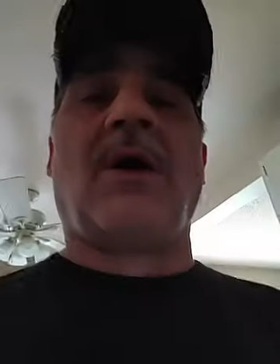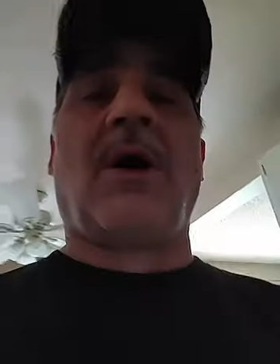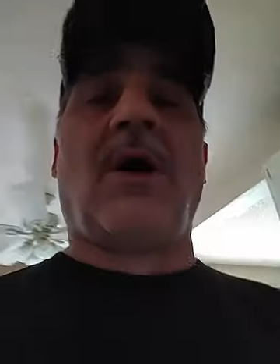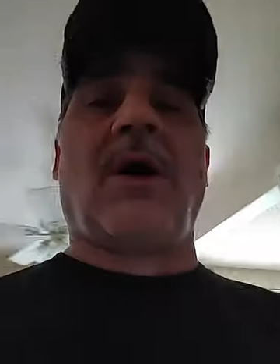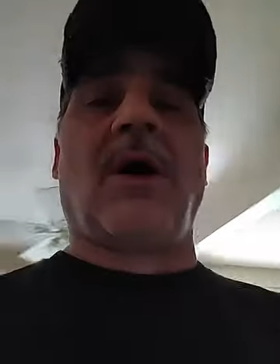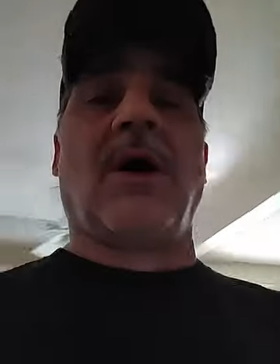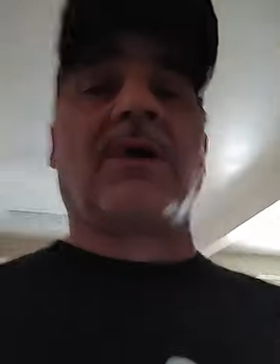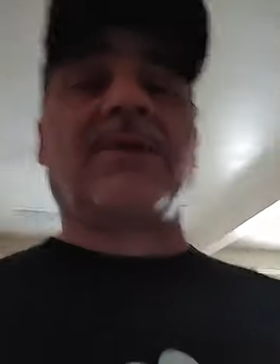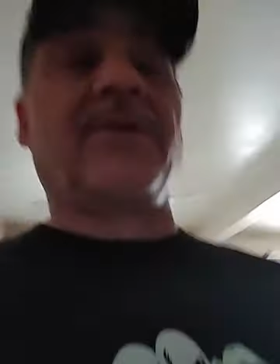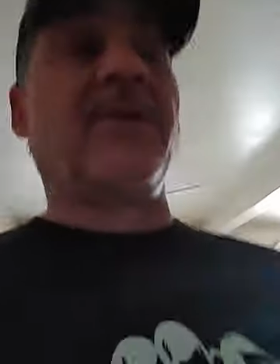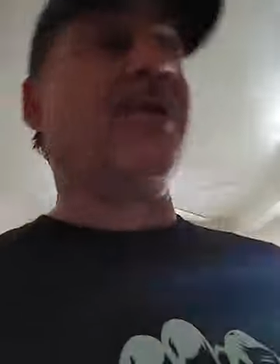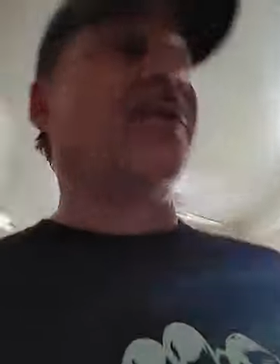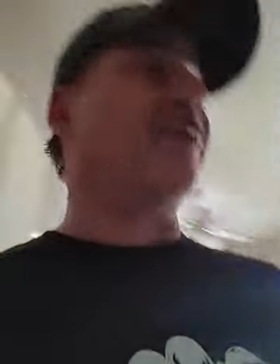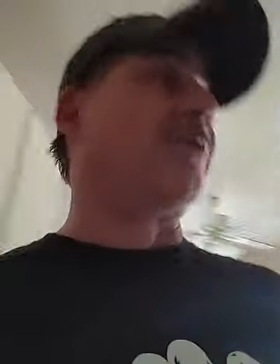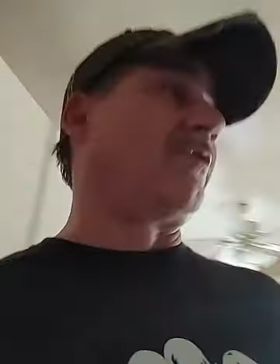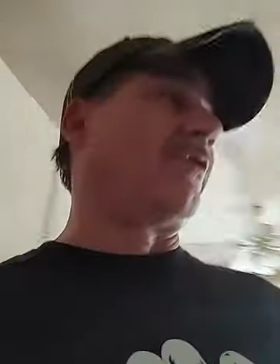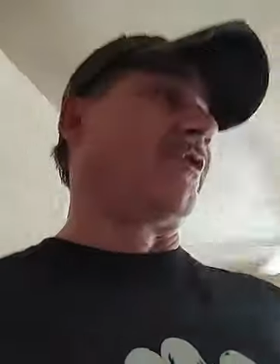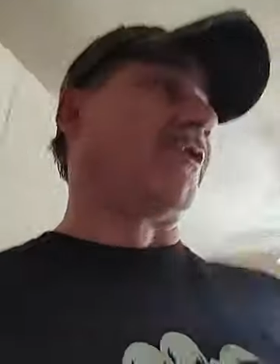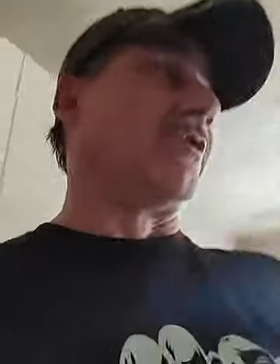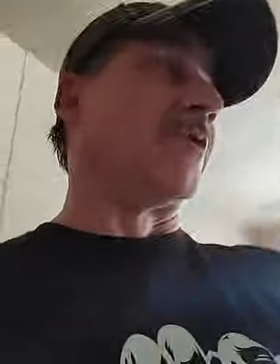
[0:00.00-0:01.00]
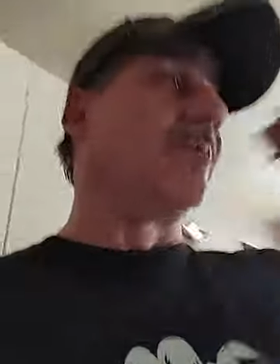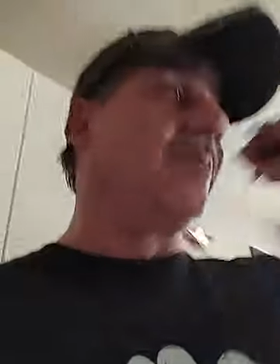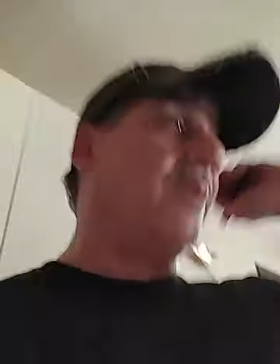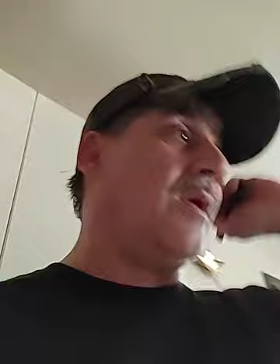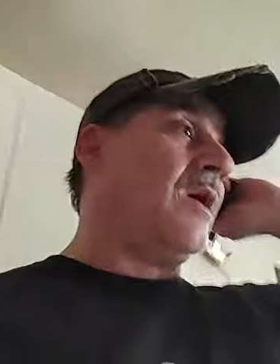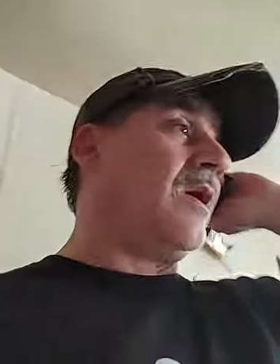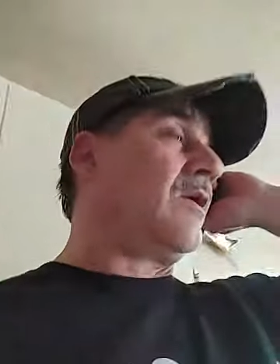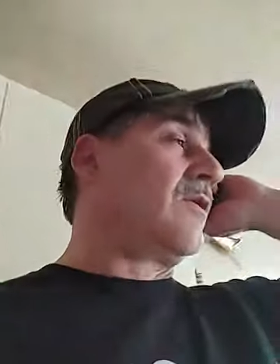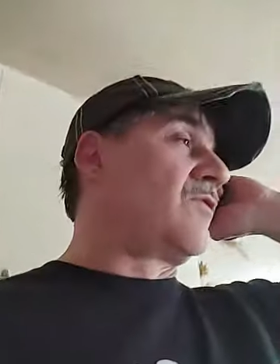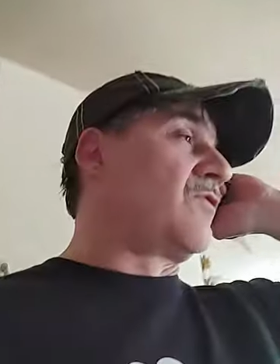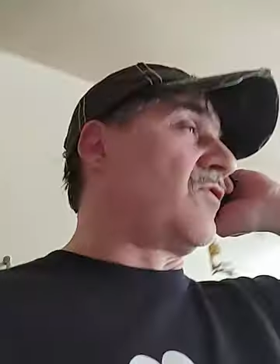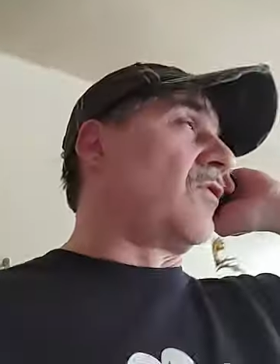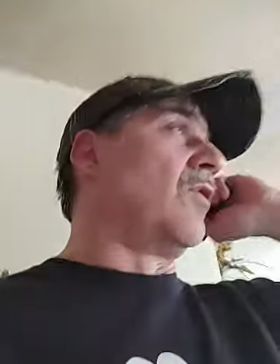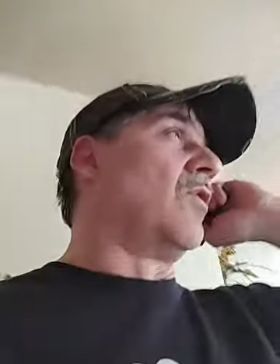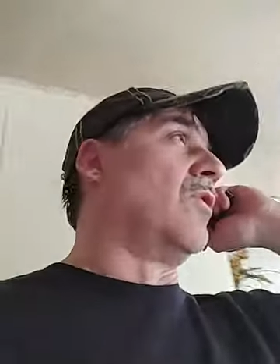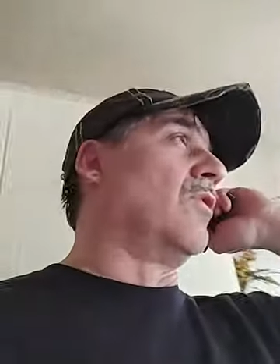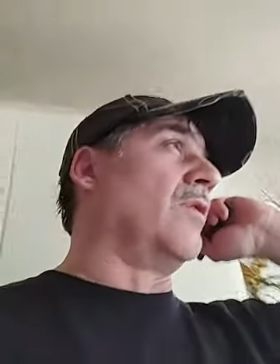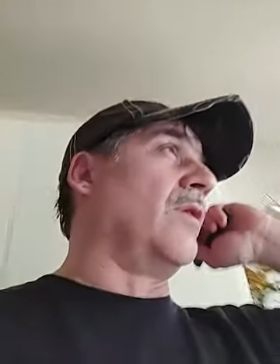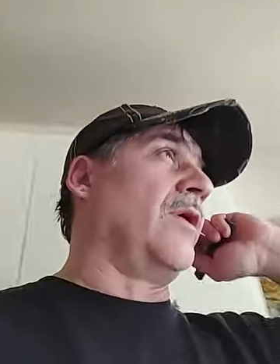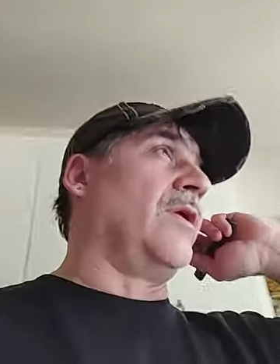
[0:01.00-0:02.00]
on YouTube.
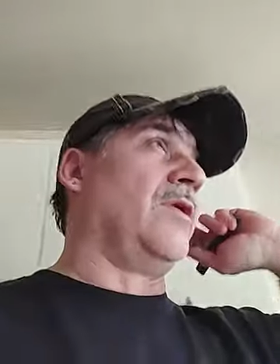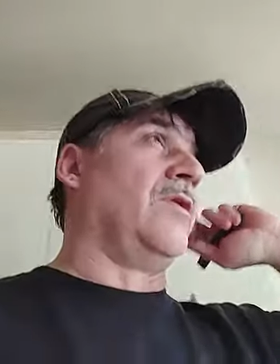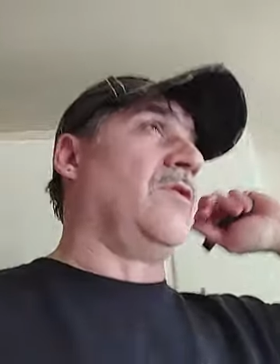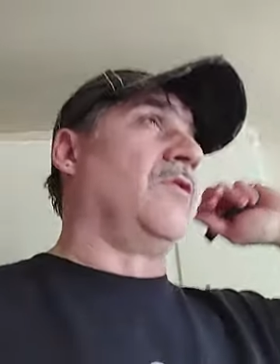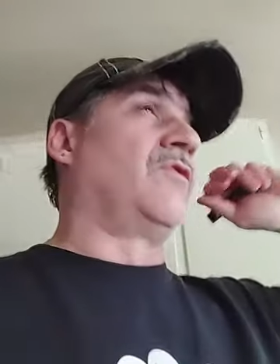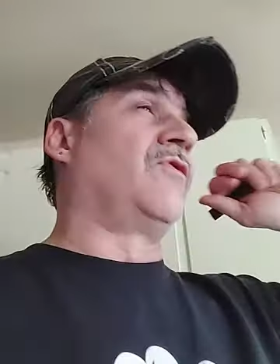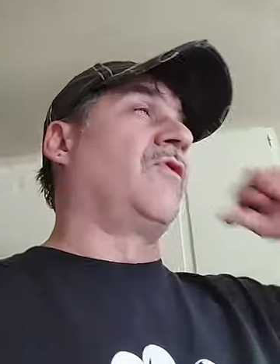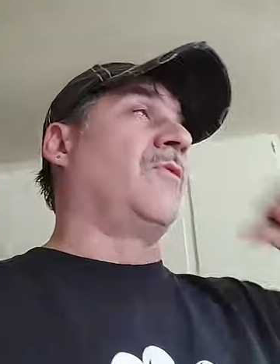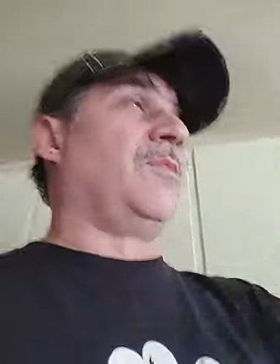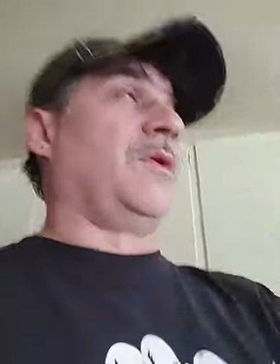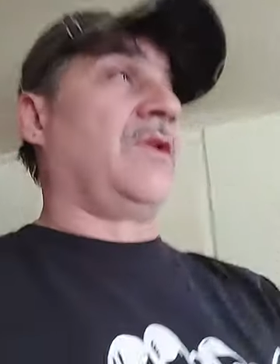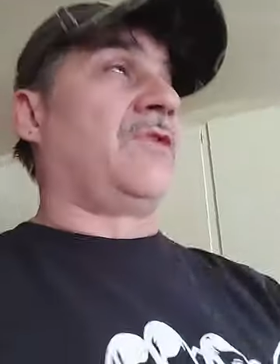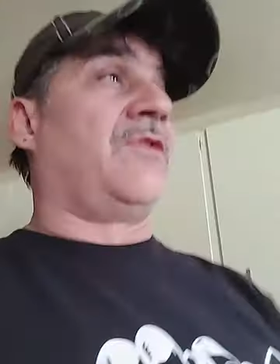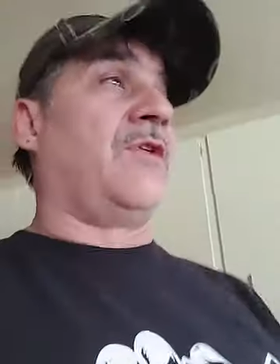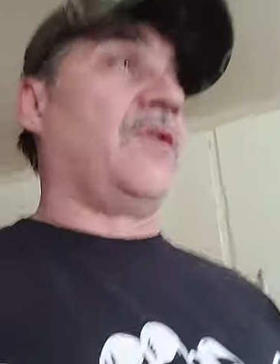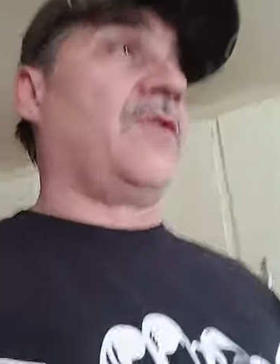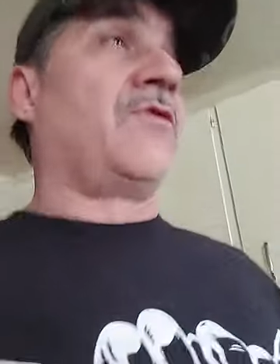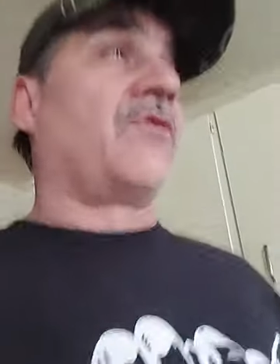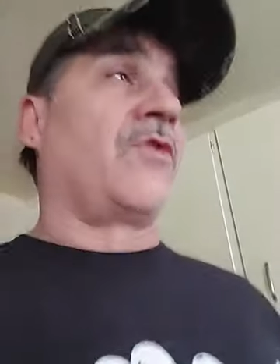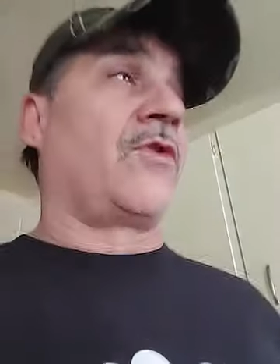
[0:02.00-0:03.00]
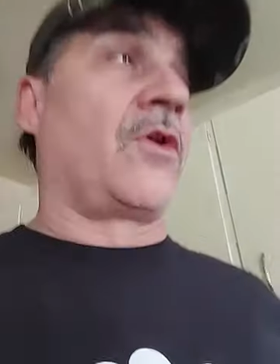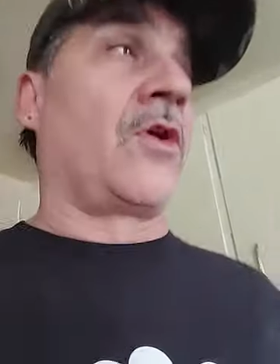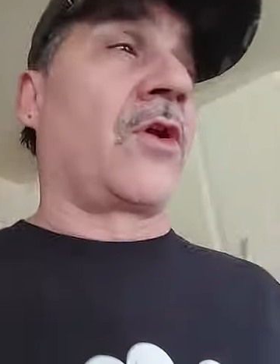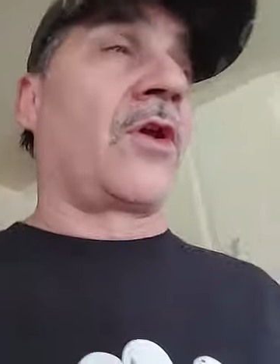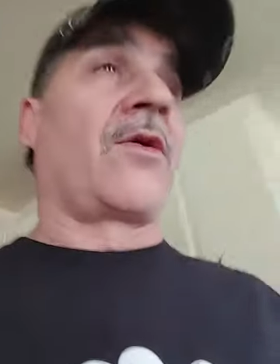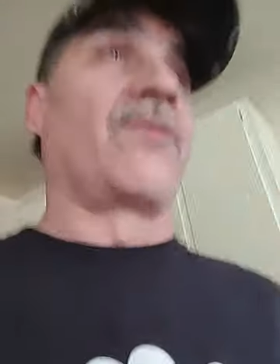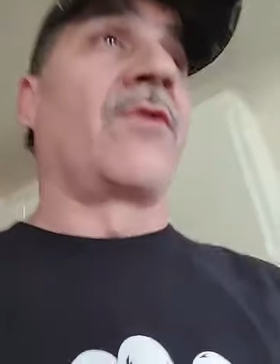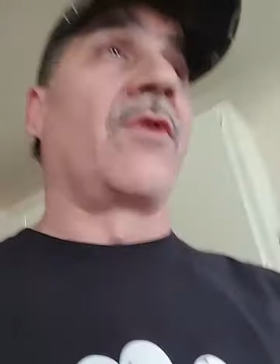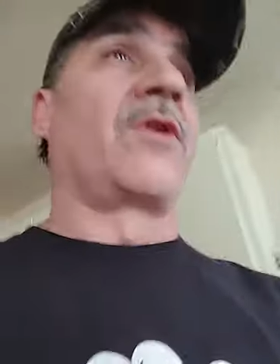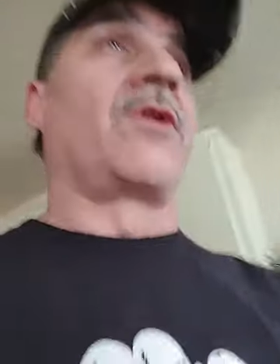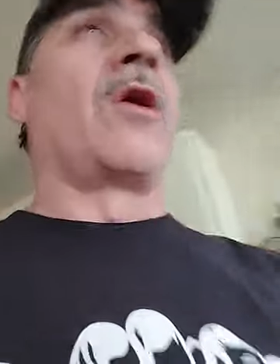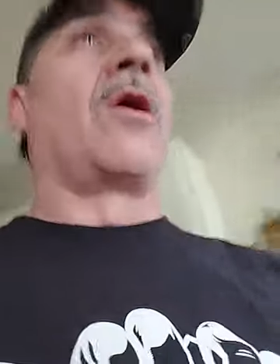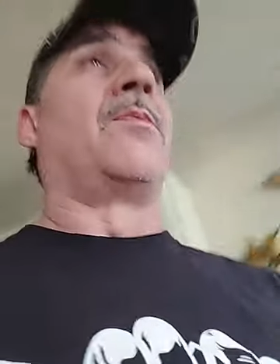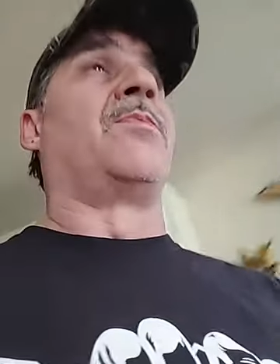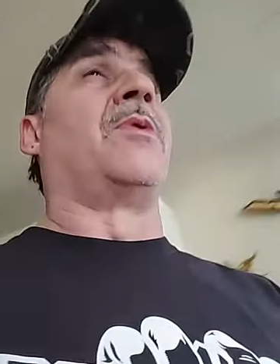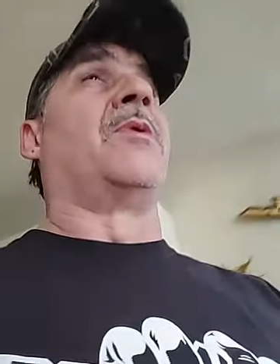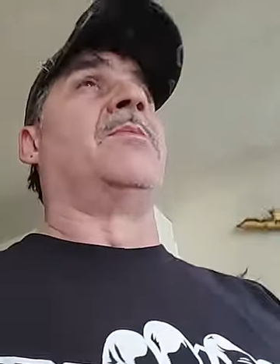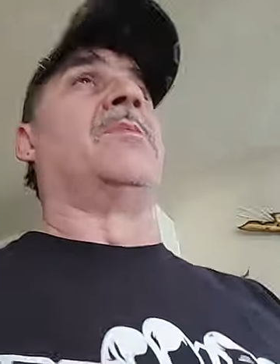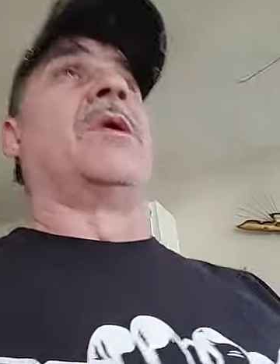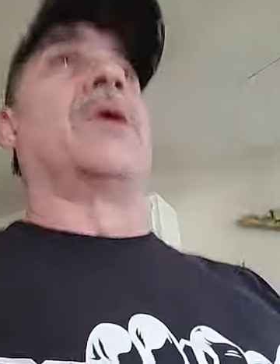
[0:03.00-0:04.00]
So and you should be teaching it every
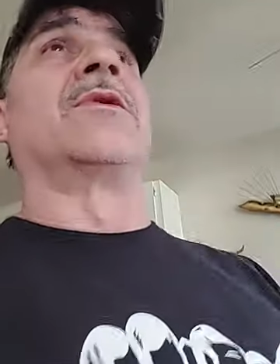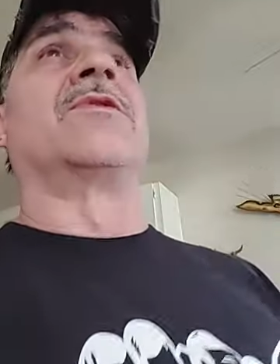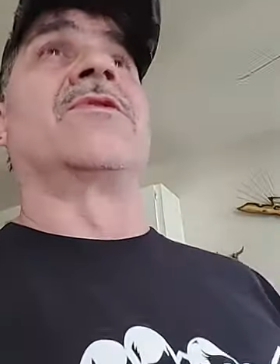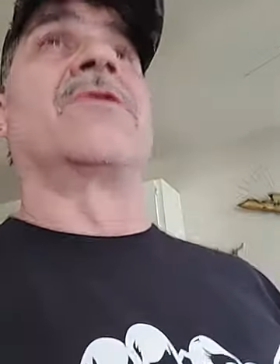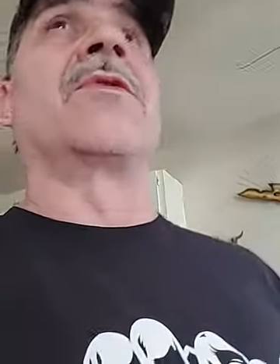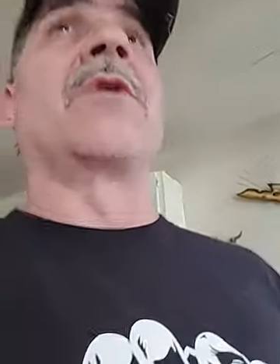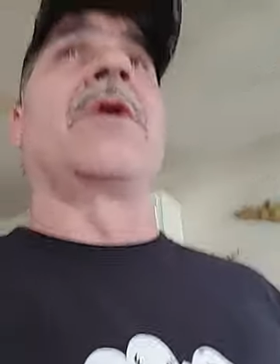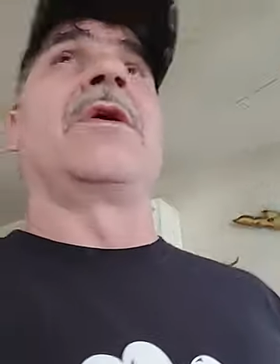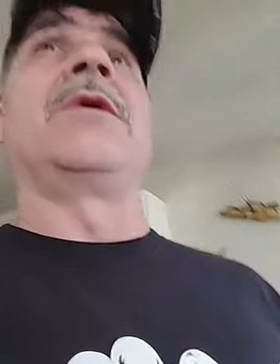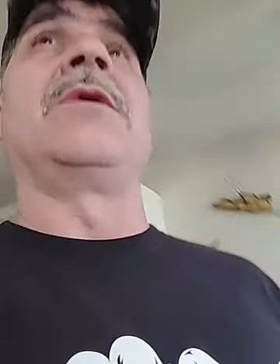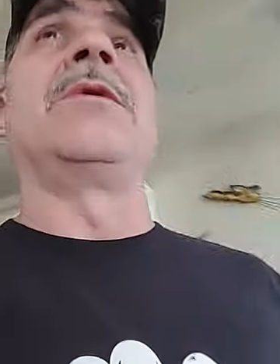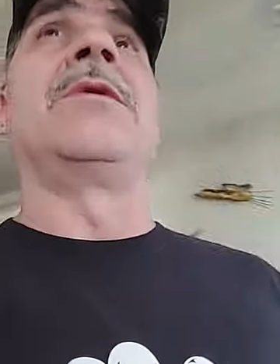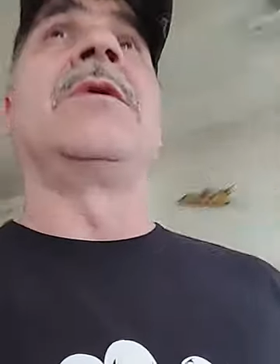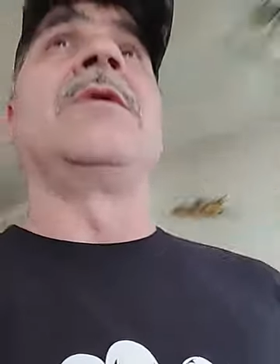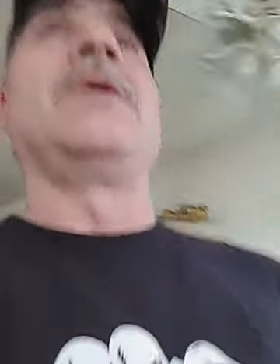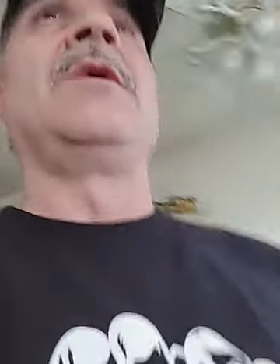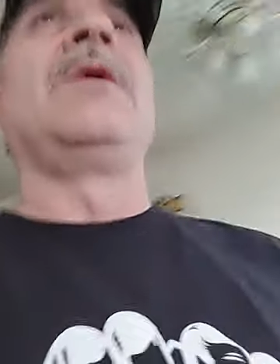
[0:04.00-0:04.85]
couple months, right?